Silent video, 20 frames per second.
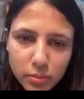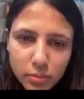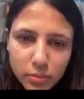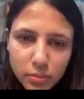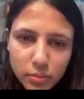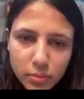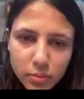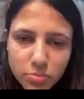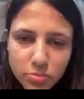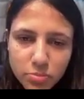
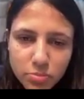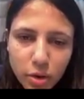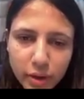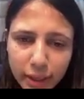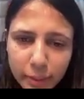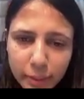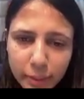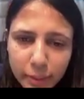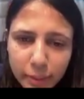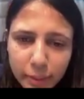decision boundary,
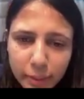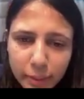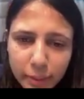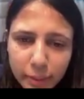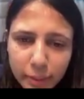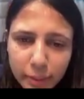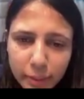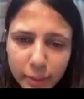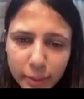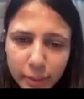it will be line
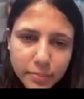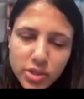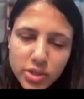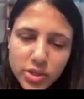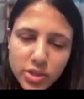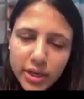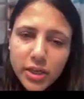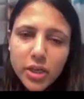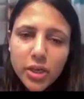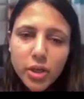segments,
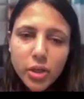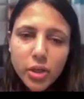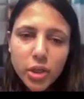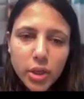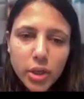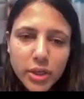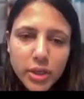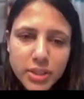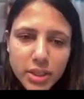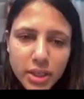right?
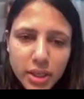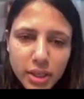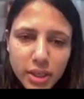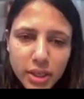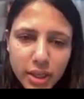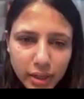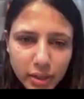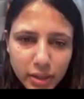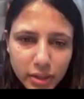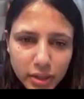You can see
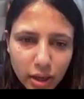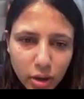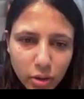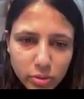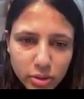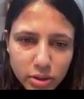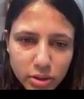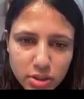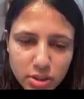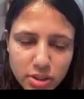that now
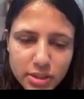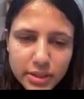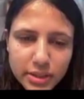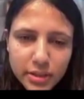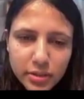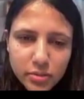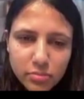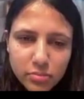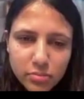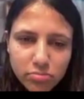this is
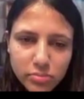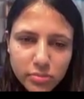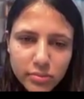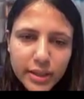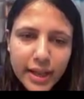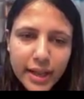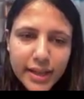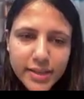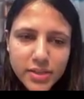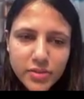
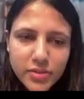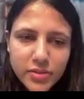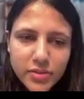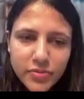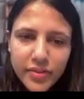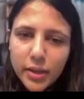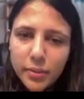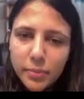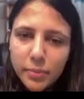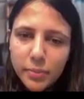less
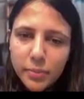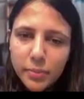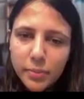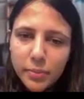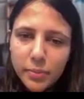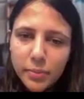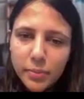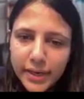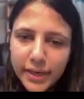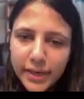variable,
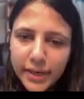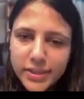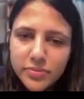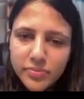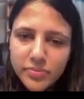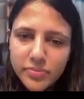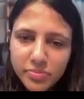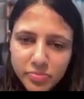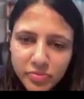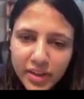like it's
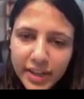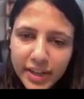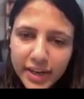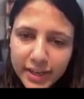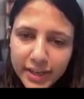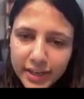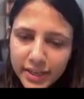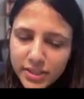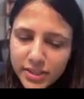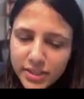
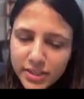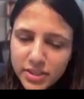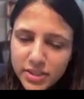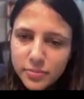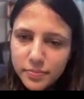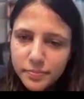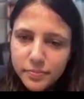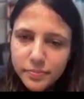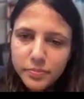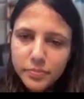varying less,
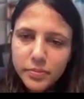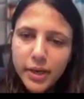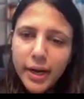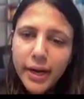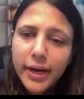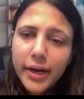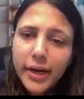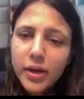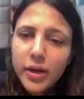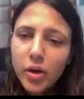
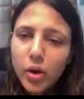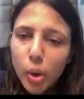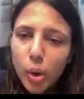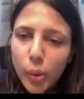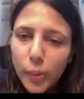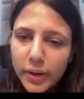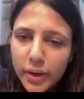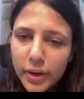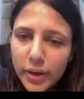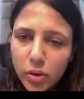right?
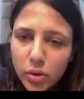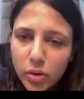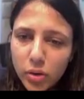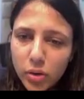Over here